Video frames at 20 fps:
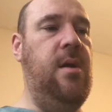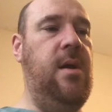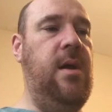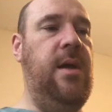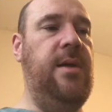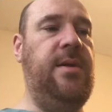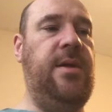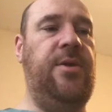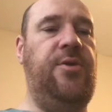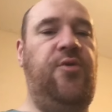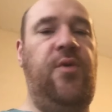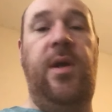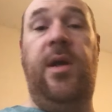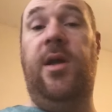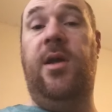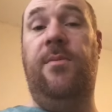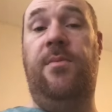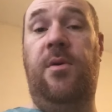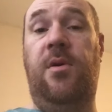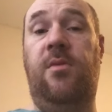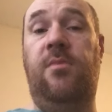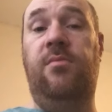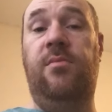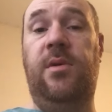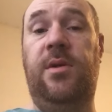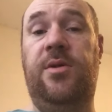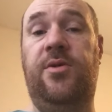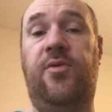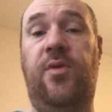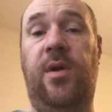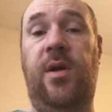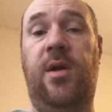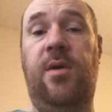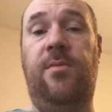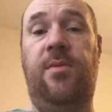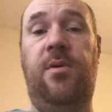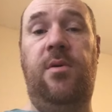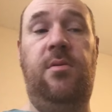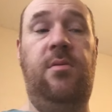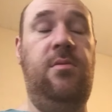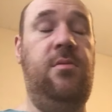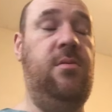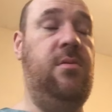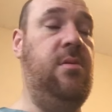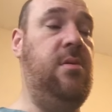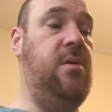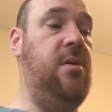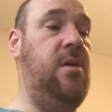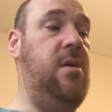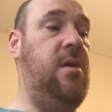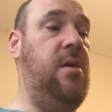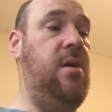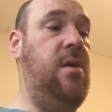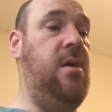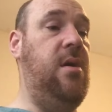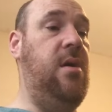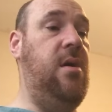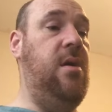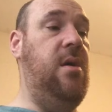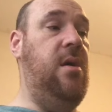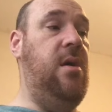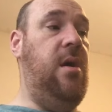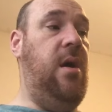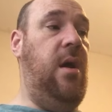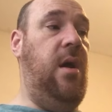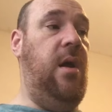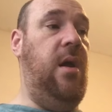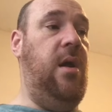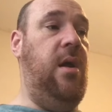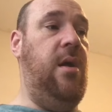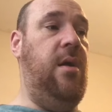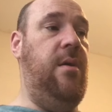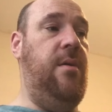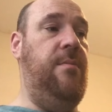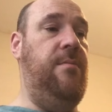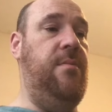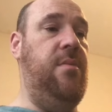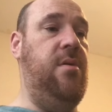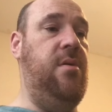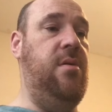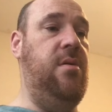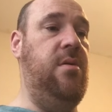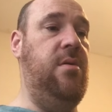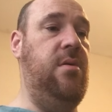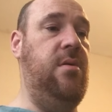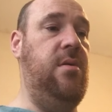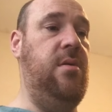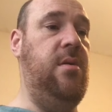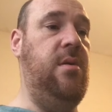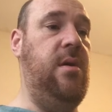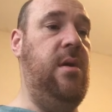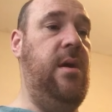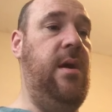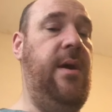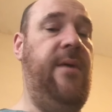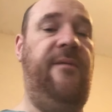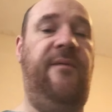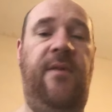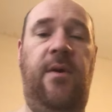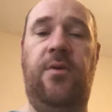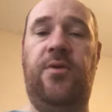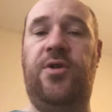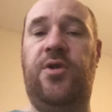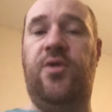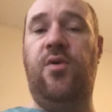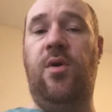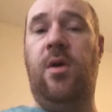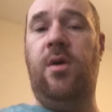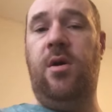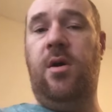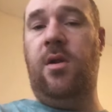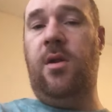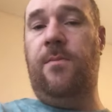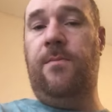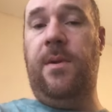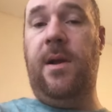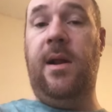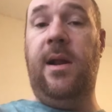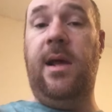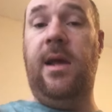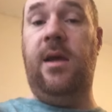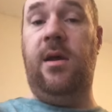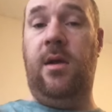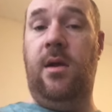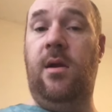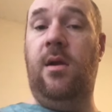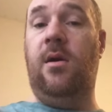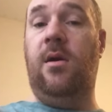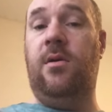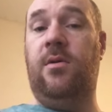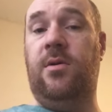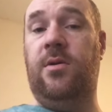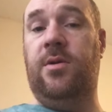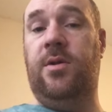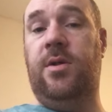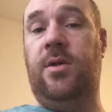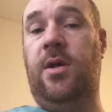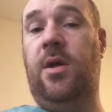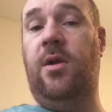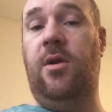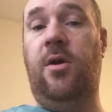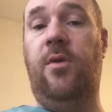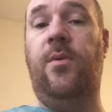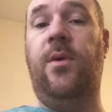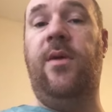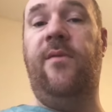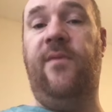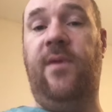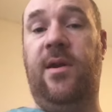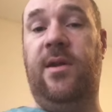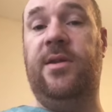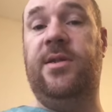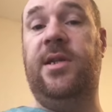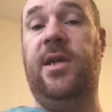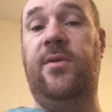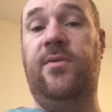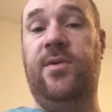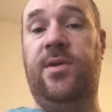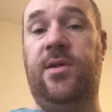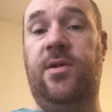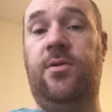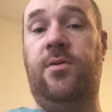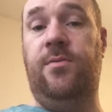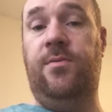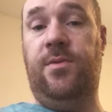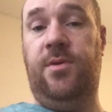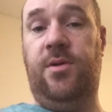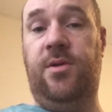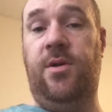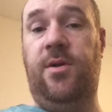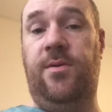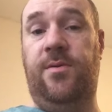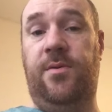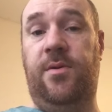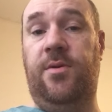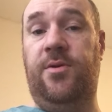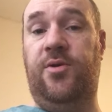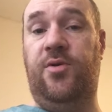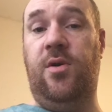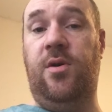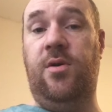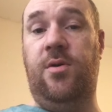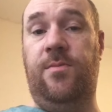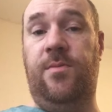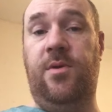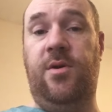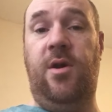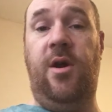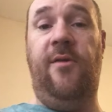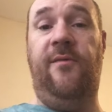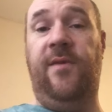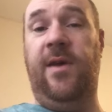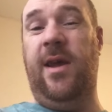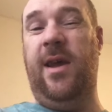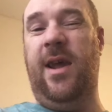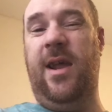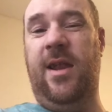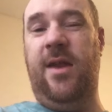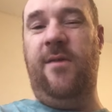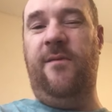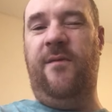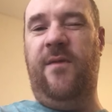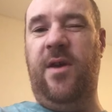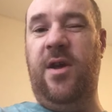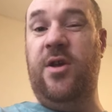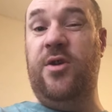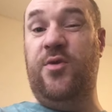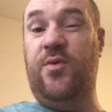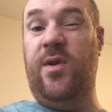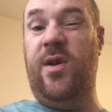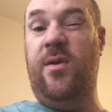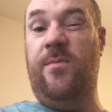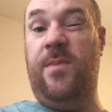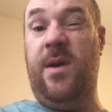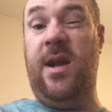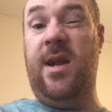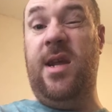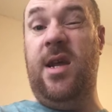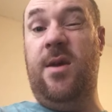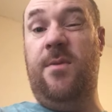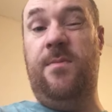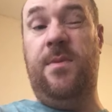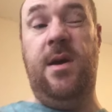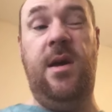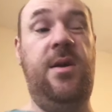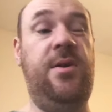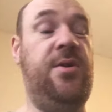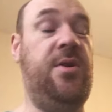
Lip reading: Is it drinkable? It's drinkable. It feels strong on the belly, you know, because you know when you've had a seriously a strong cup of coffee, it interferes with your belly a bit.